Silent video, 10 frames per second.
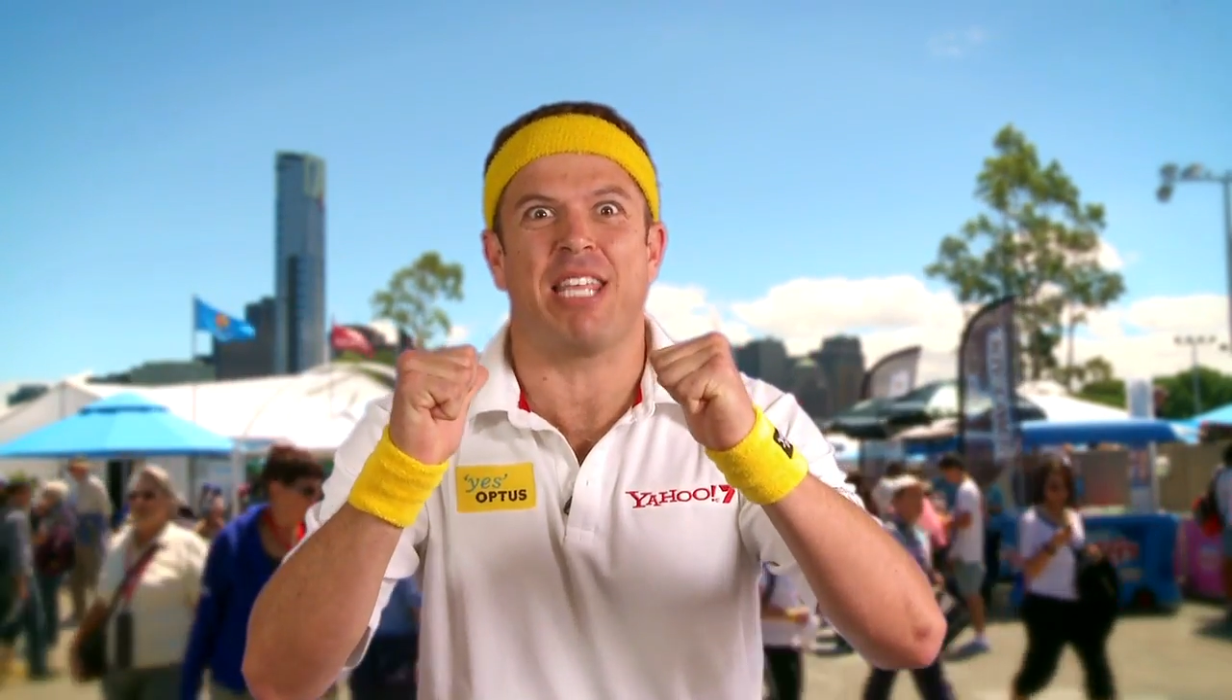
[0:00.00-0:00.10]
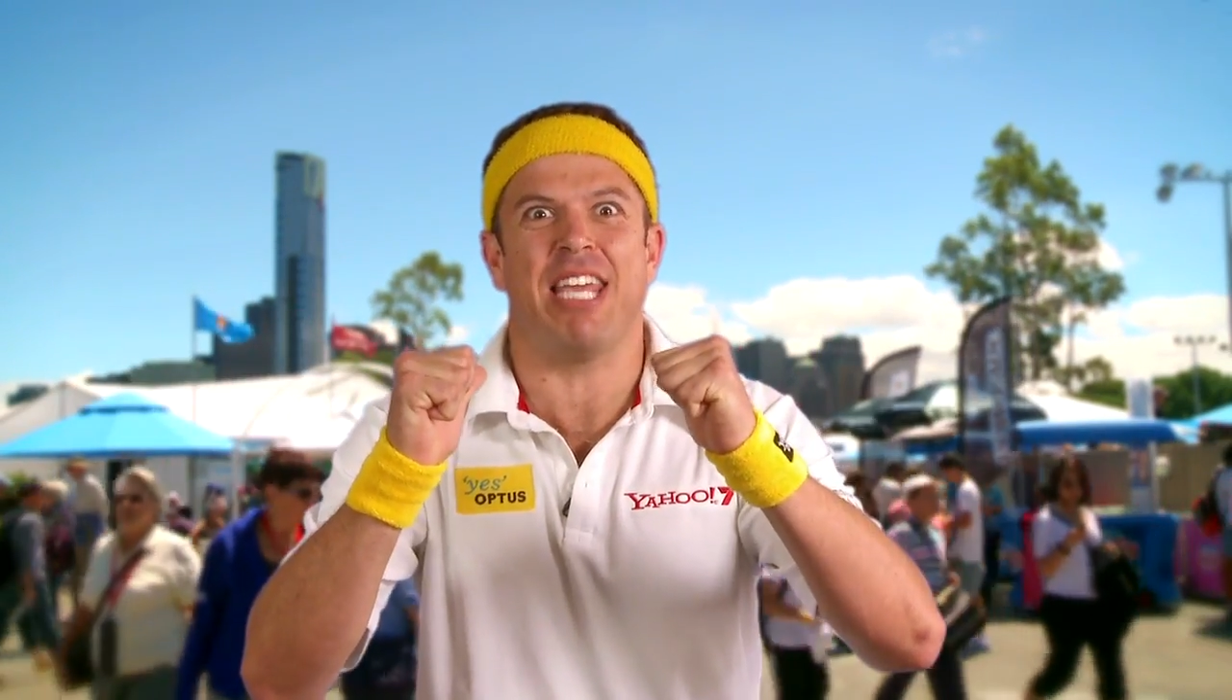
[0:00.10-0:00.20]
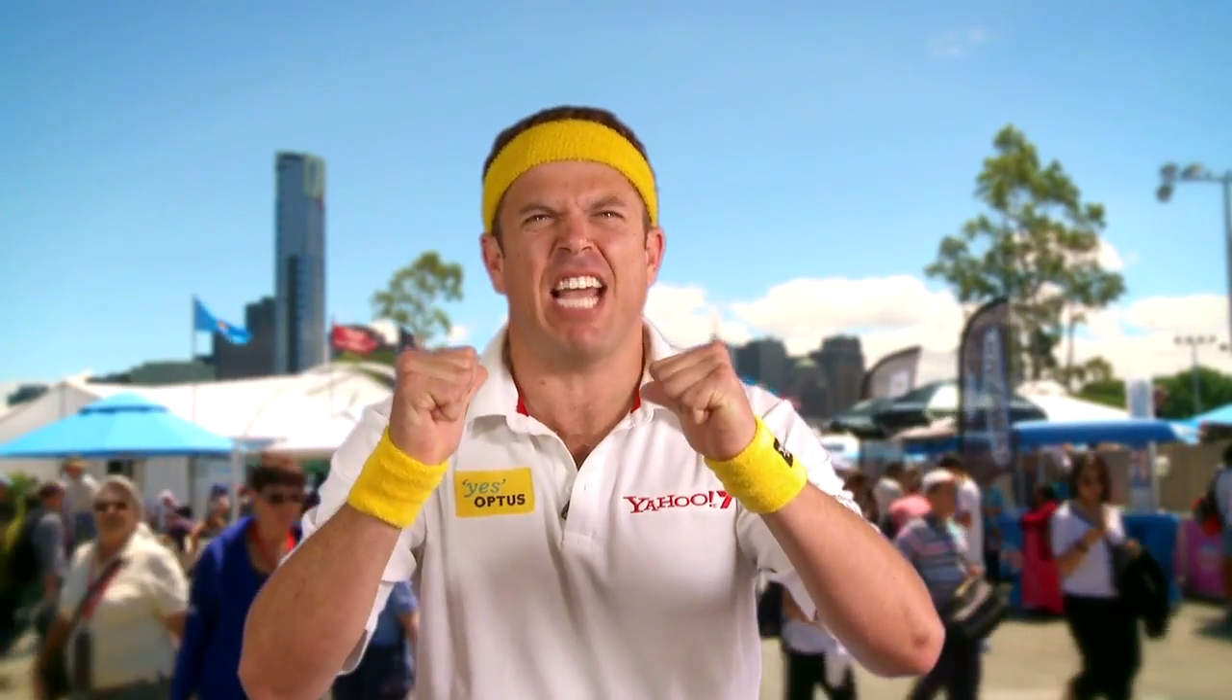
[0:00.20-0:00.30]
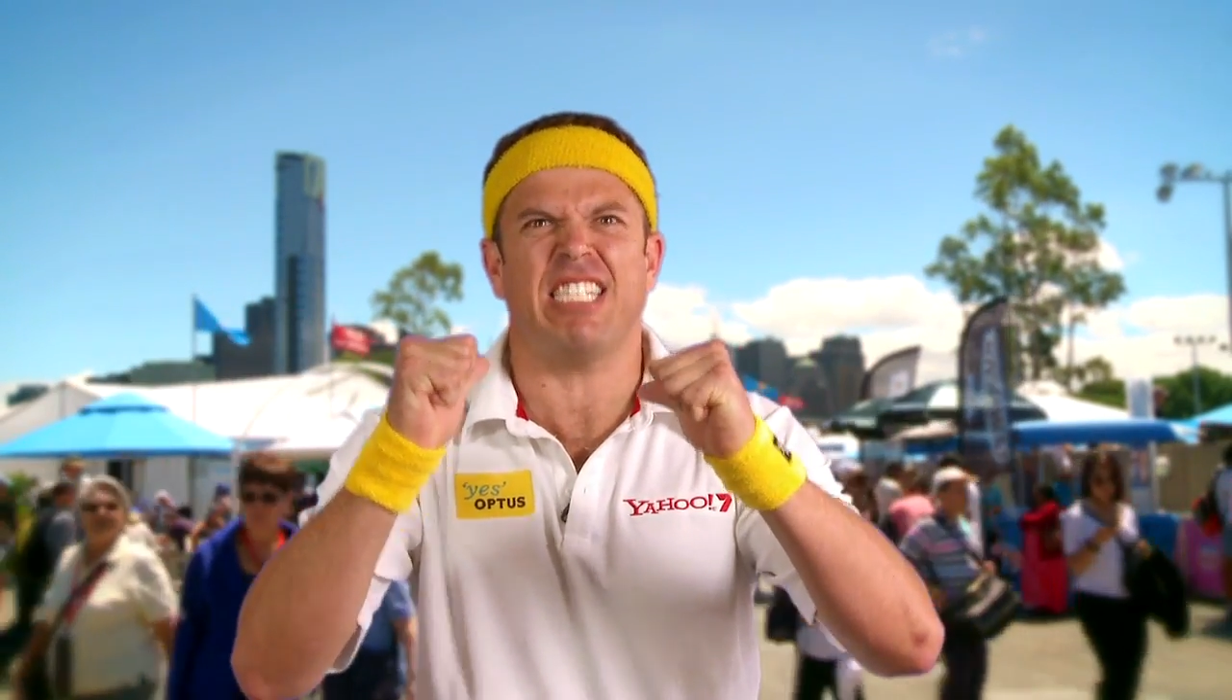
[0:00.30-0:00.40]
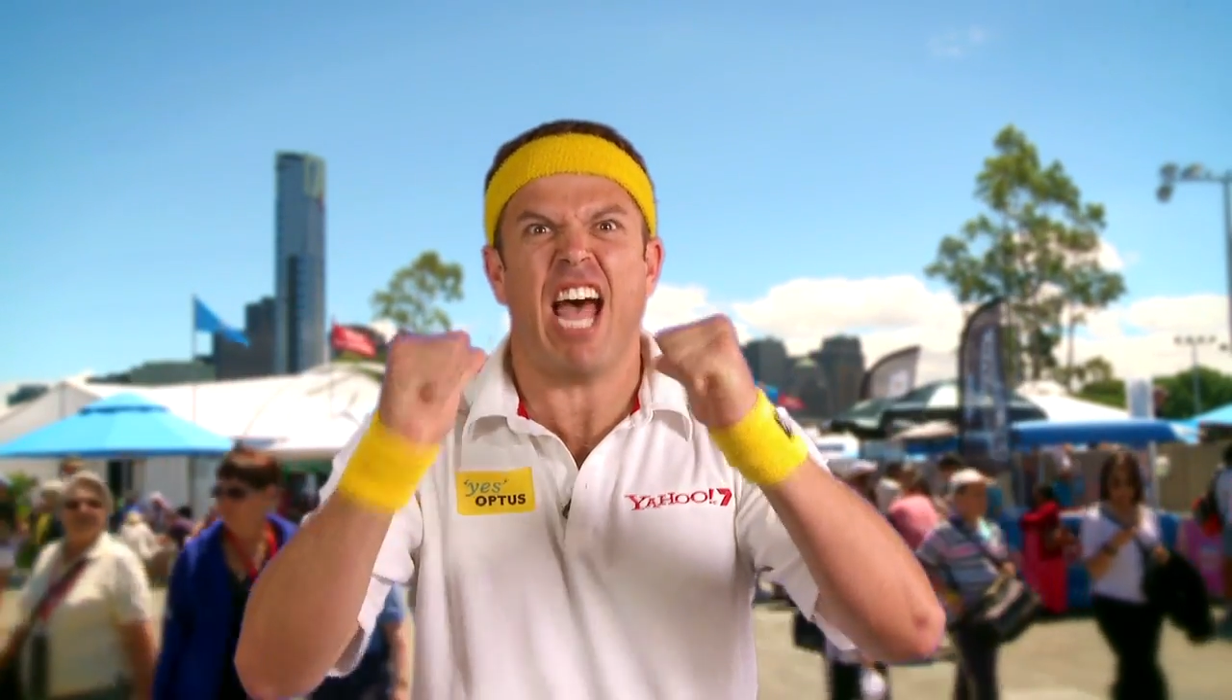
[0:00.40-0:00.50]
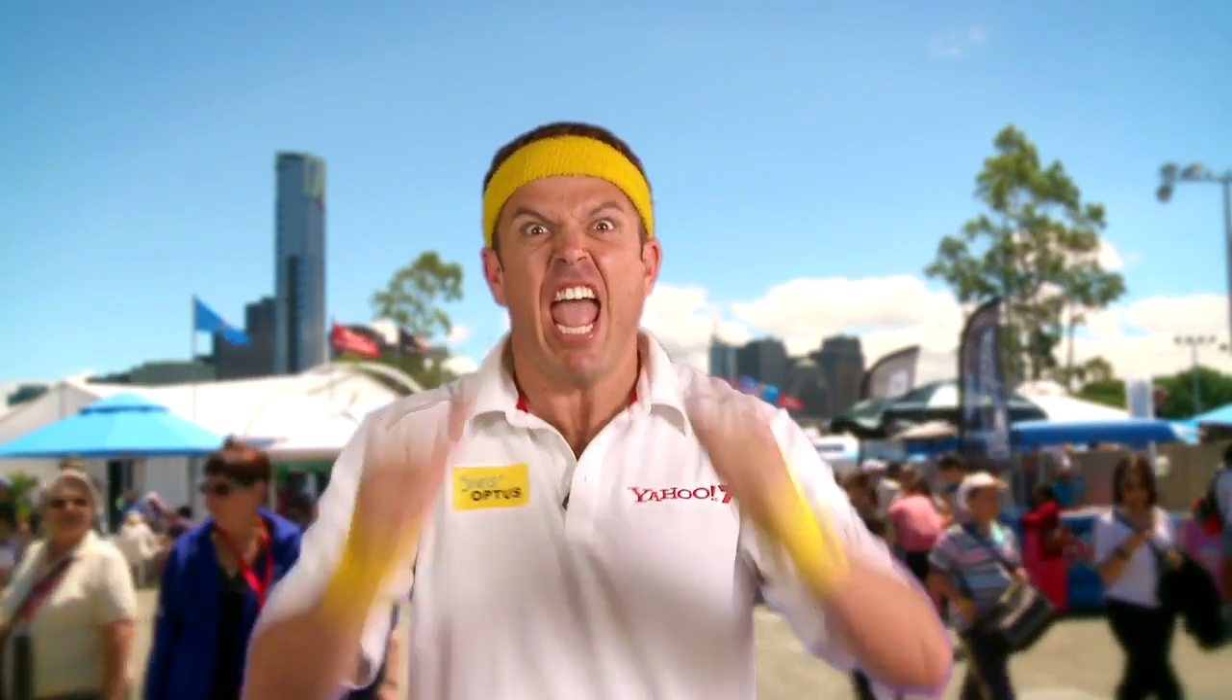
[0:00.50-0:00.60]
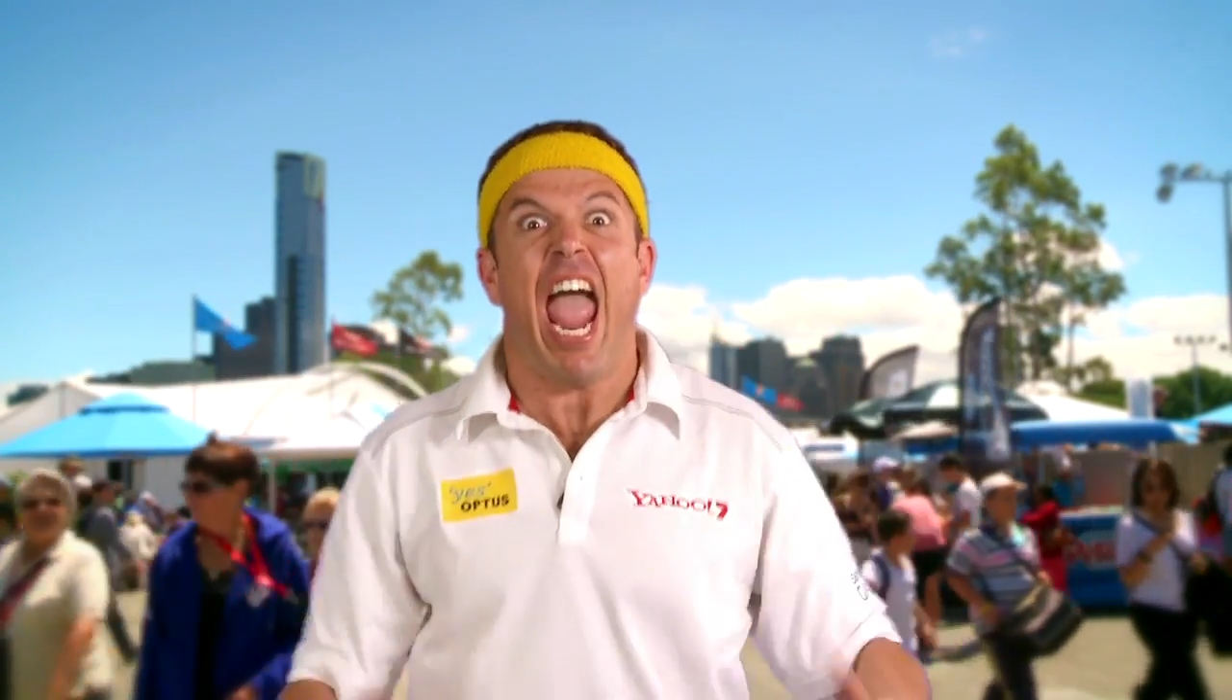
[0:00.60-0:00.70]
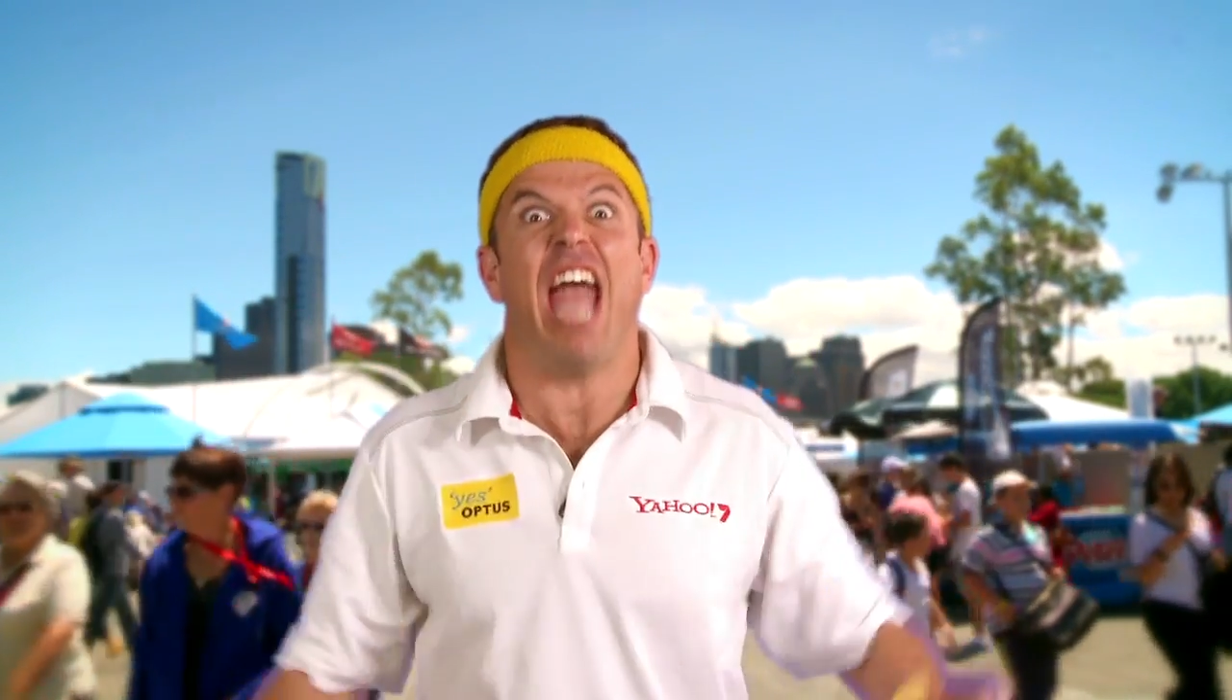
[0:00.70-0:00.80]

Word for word: Chiesa,